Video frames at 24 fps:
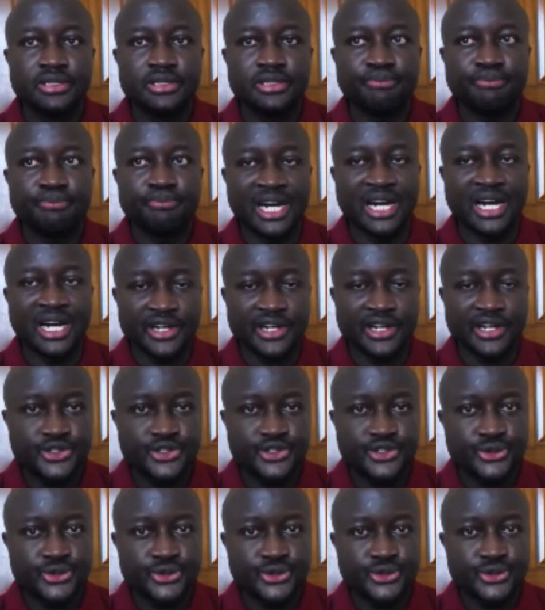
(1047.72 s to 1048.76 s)
back
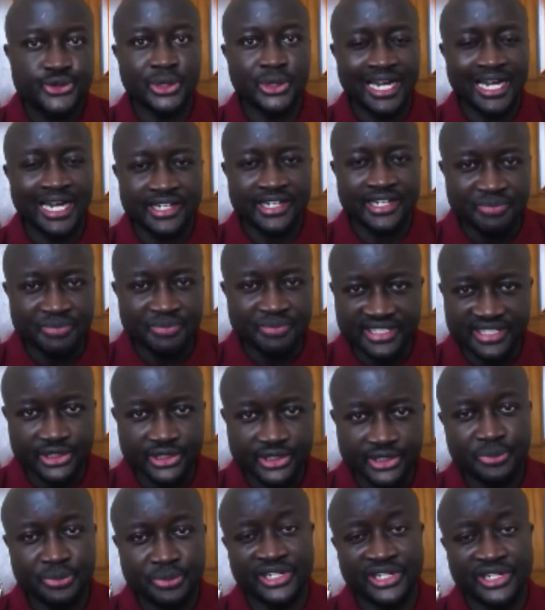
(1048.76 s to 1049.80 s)
to
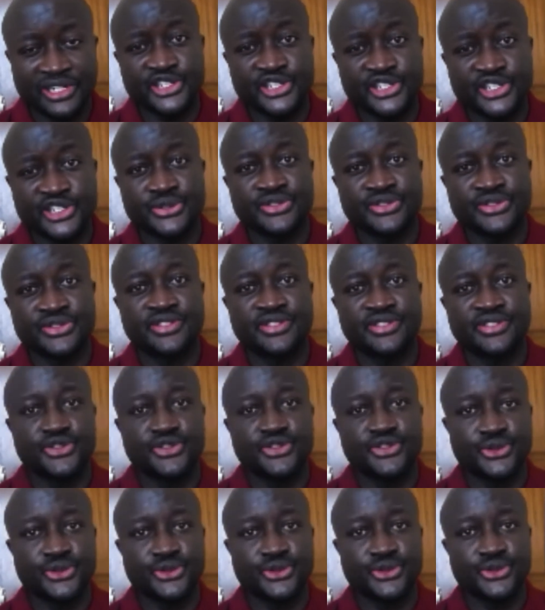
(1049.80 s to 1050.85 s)
100% operations.
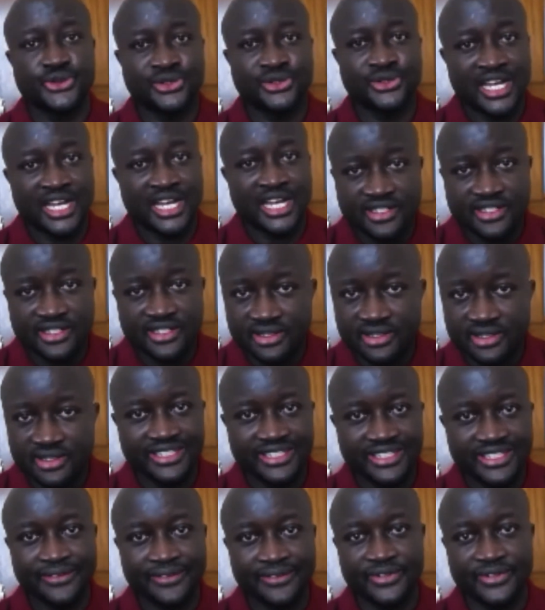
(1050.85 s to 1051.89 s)
So that
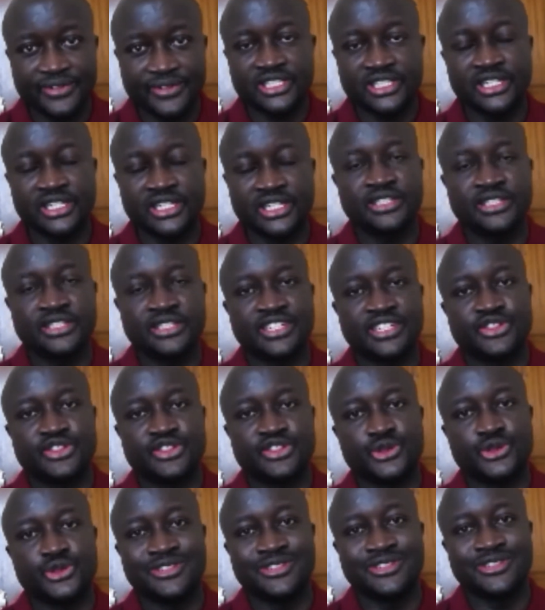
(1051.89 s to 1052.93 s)
definitely tends
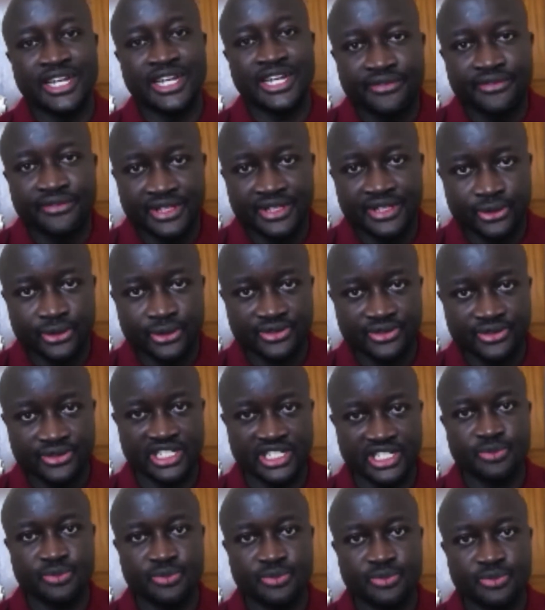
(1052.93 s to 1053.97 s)
to drag even the
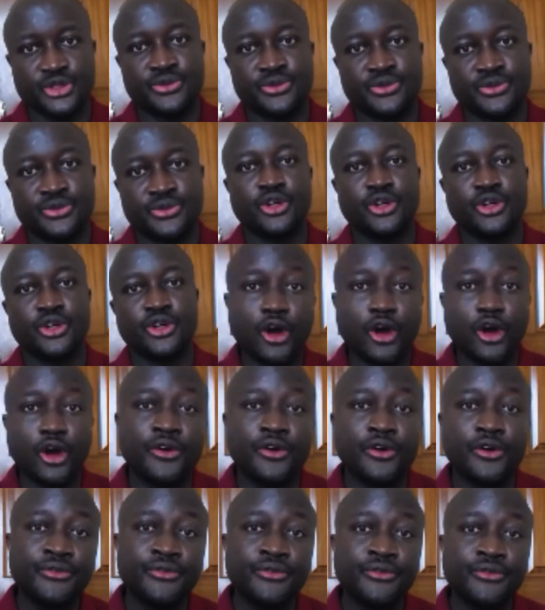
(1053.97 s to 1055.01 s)
consumption
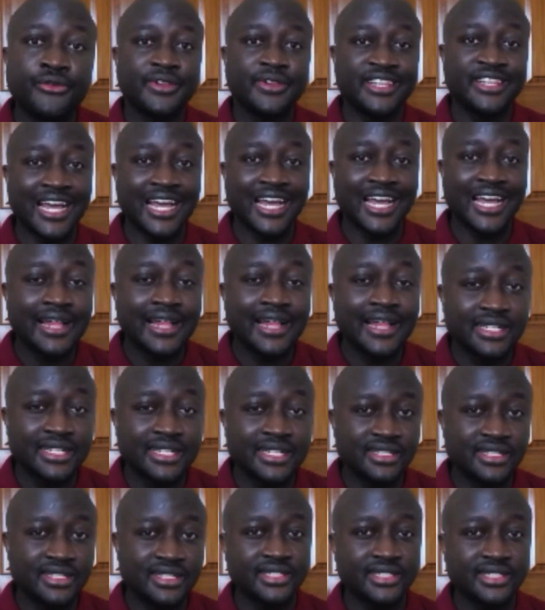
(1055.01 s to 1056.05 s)
of the other
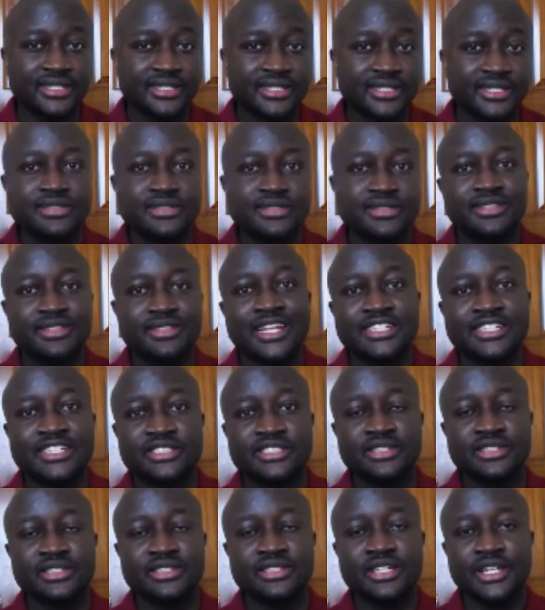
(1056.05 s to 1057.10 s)
sectors that
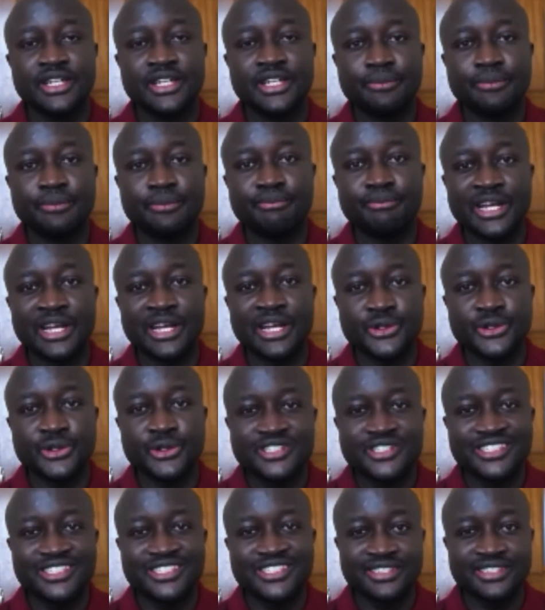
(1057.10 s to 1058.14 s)
might
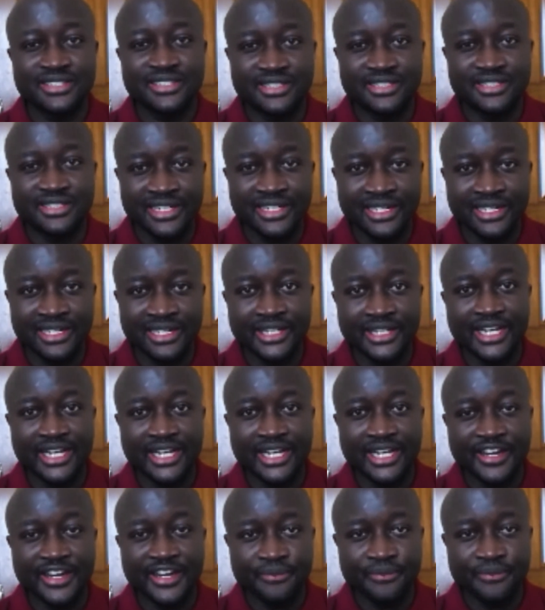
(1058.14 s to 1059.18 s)
not necessarily
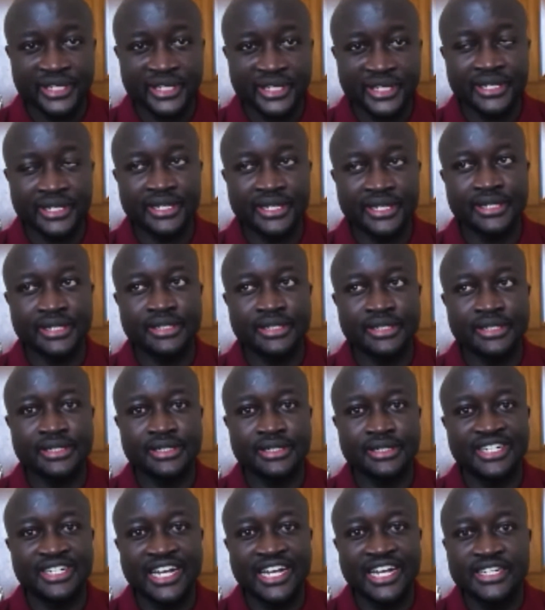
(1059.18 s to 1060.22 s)
have been
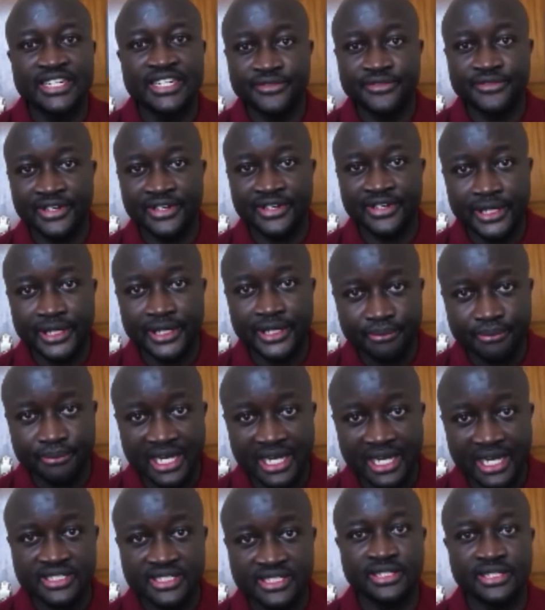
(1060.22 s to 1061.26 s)
negatively
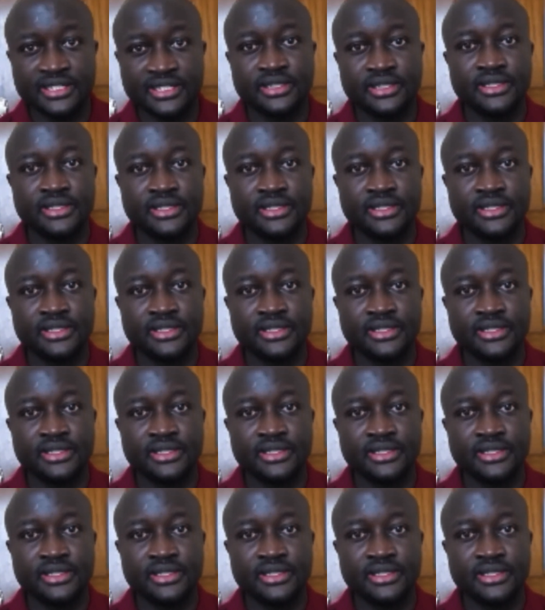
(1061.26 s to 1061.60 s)
impacted